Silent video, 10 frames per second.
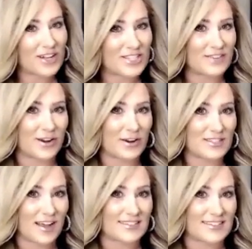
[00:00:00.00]
with Project
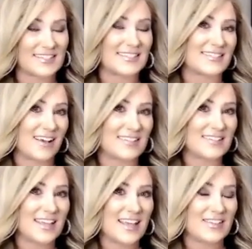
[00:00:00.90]
Veritas to
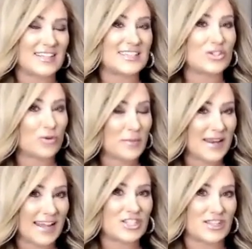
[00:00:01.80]
discuss the
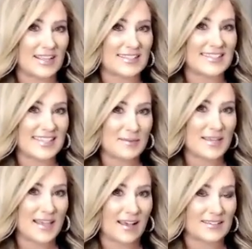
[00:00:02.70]
discrimination that
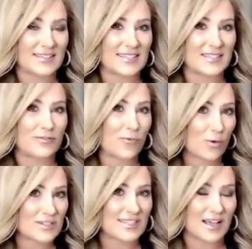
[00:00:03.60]
CBS is
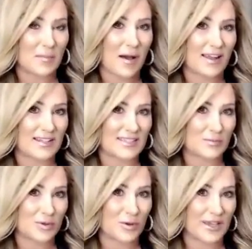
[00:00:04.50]
enforcing upon its